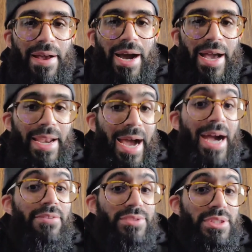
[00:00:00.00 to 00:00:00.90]
And
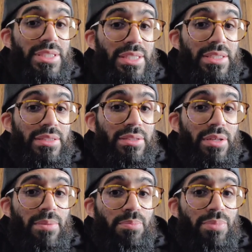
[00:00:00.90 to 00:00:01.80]
I've seen
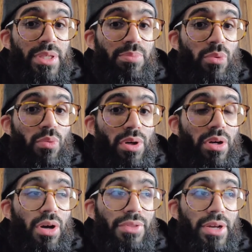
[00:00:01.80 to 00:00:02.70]
people
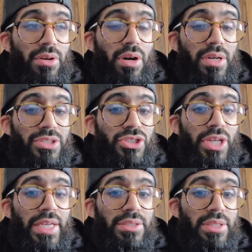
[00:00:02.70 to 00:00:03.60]
work on their car and
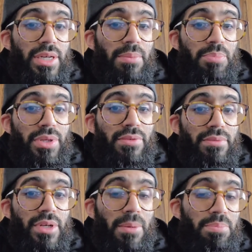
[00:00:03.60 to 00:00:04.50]
change the
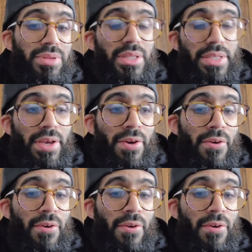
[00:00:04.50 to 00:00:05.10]
complete